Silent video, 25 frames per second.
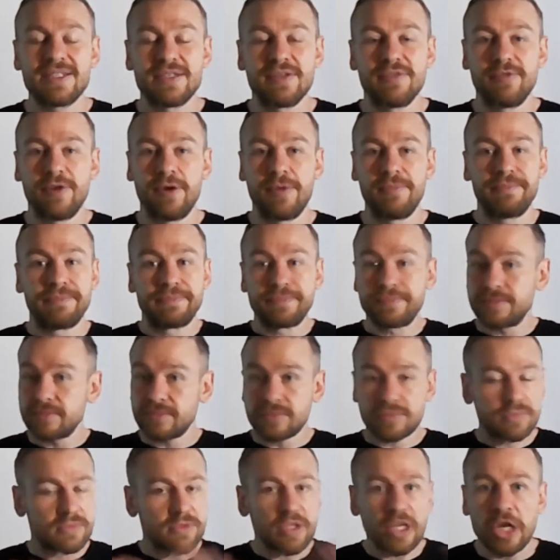of them,
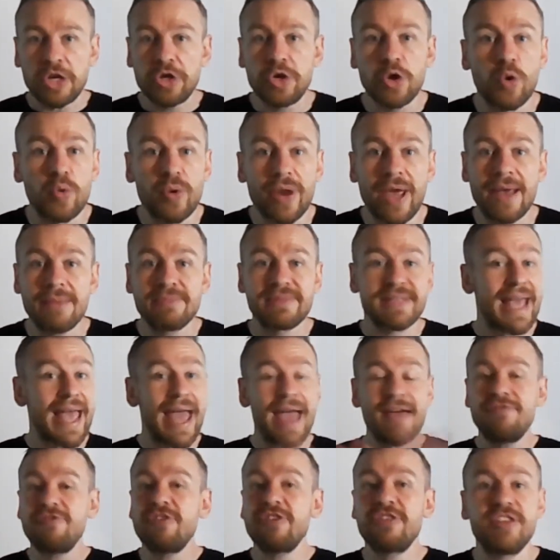no names,
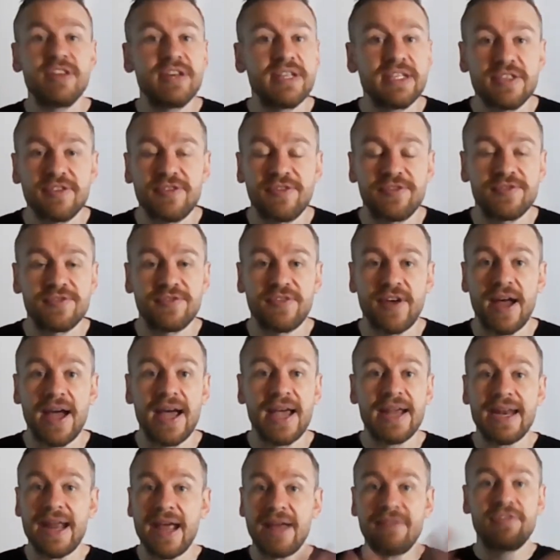everything is
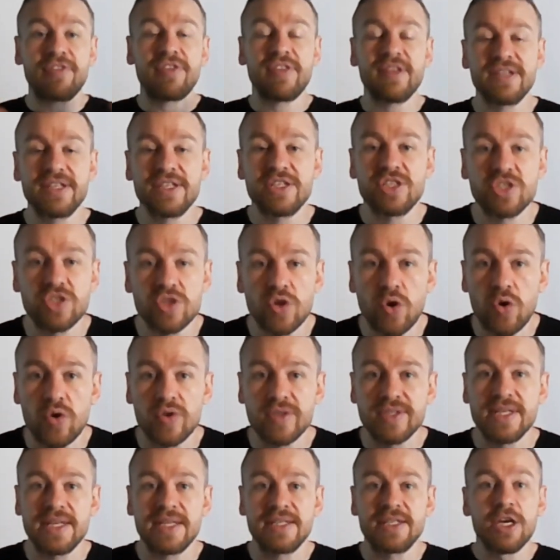fine, everything is
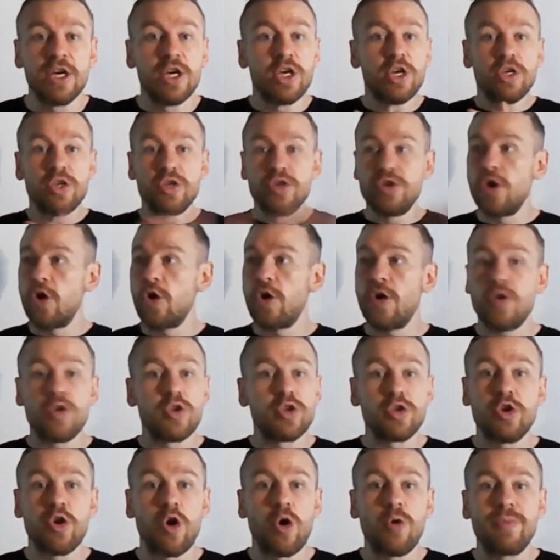sorted.
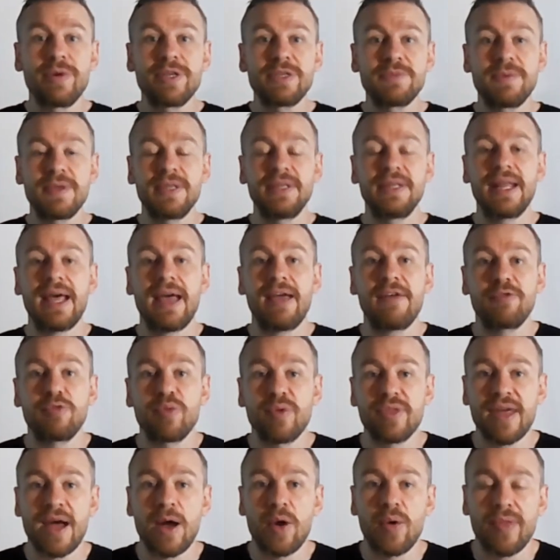Nobody's been left
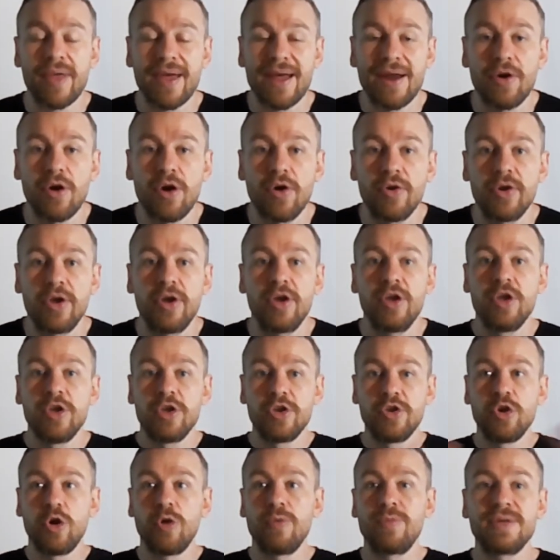without their honour,
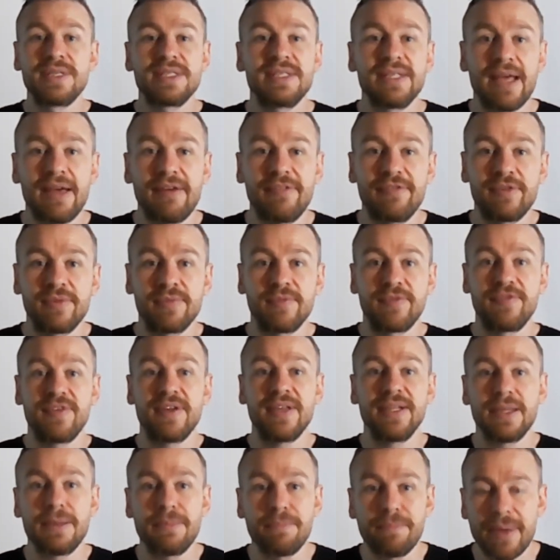nobody's left
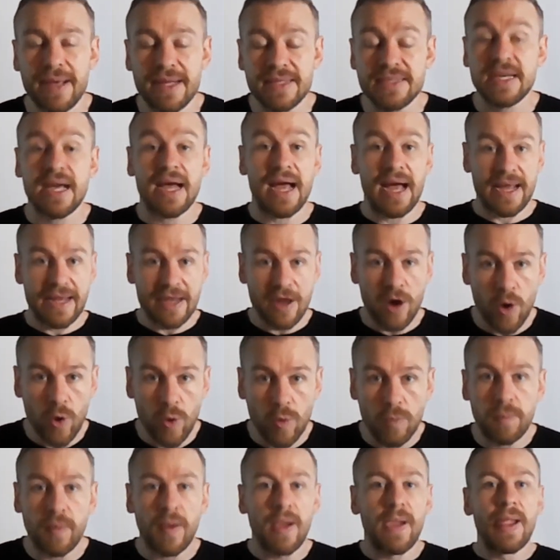feeling bitter, I
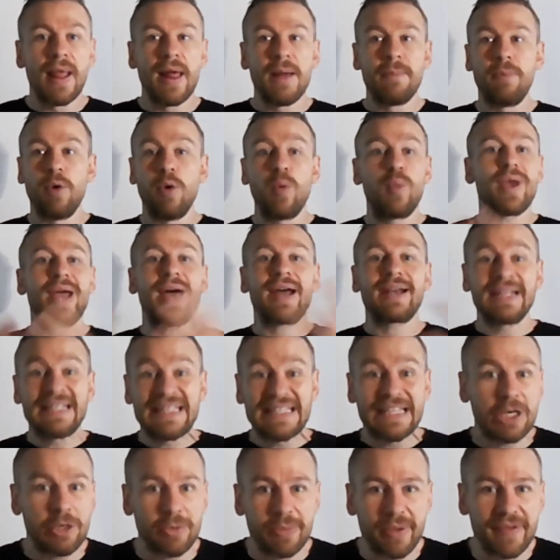hope, but we had a
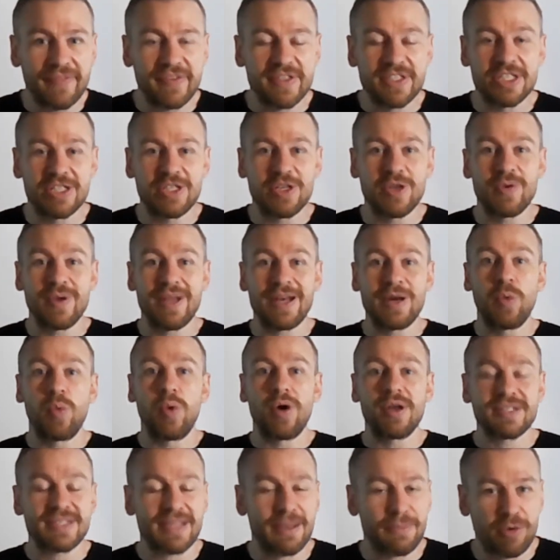little bit of a to-do in a
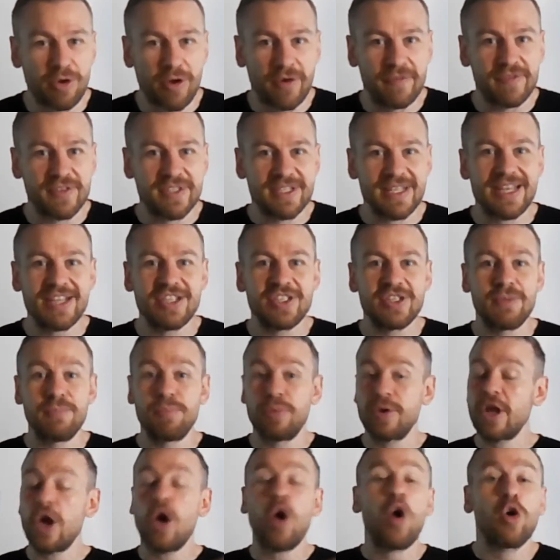WhatsApp conversation, but
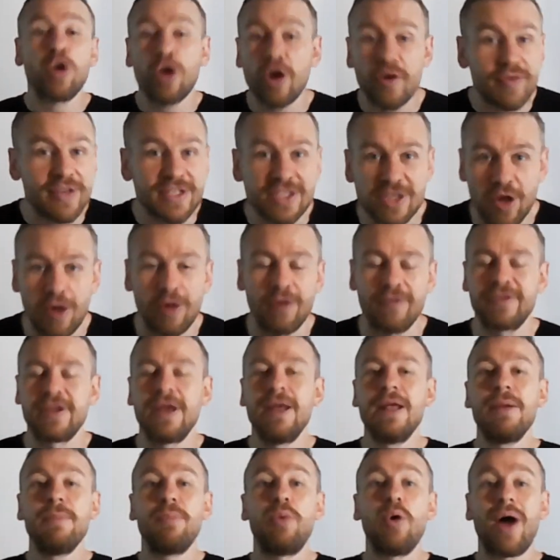it all got resolved.
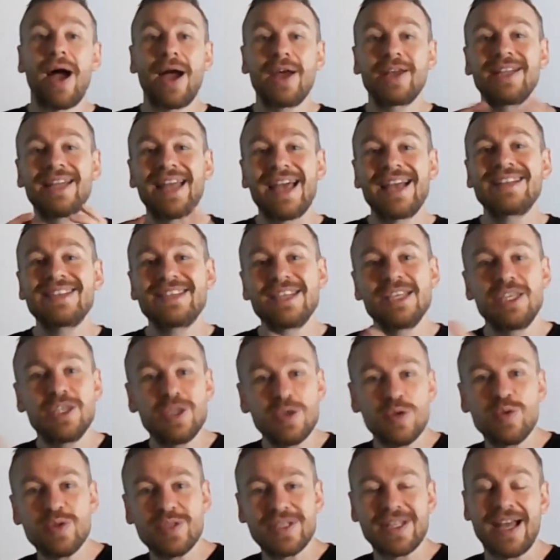But I'd like to
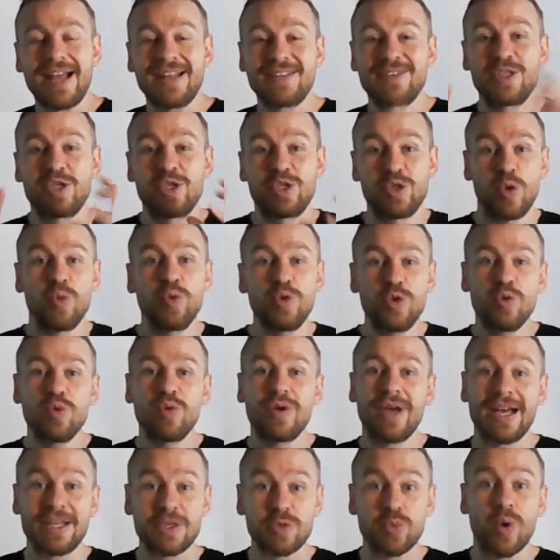use that to show you
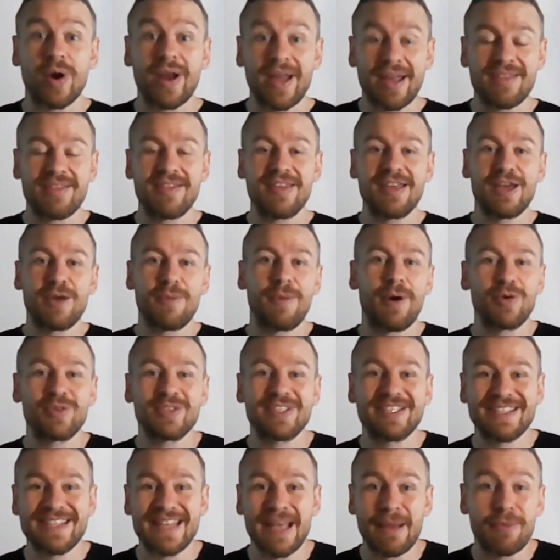guys what I think about
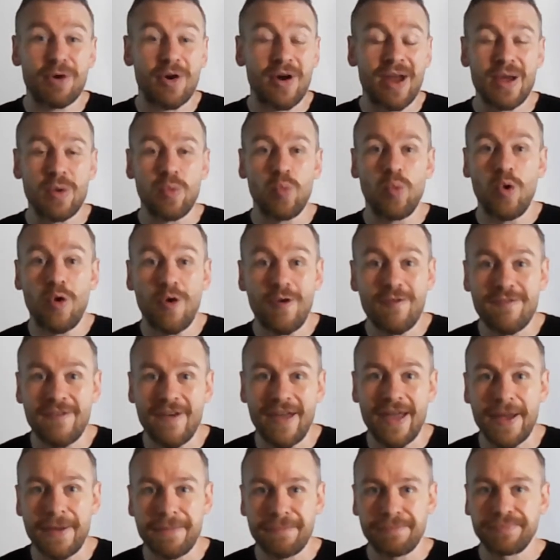samurai
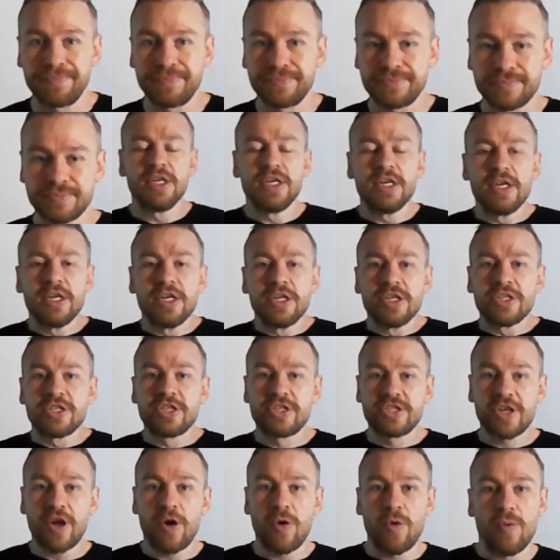warfare.
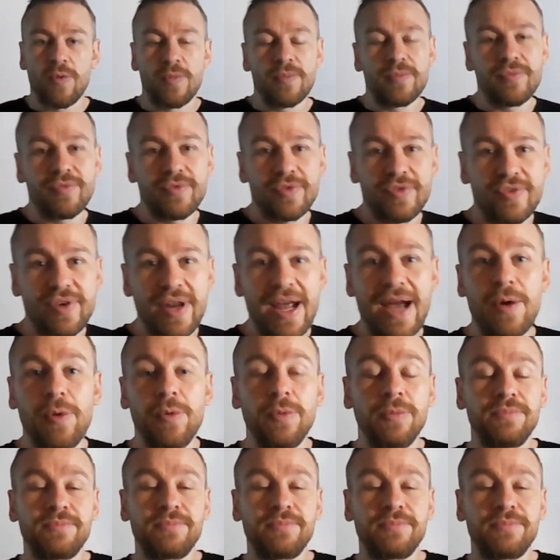So, now,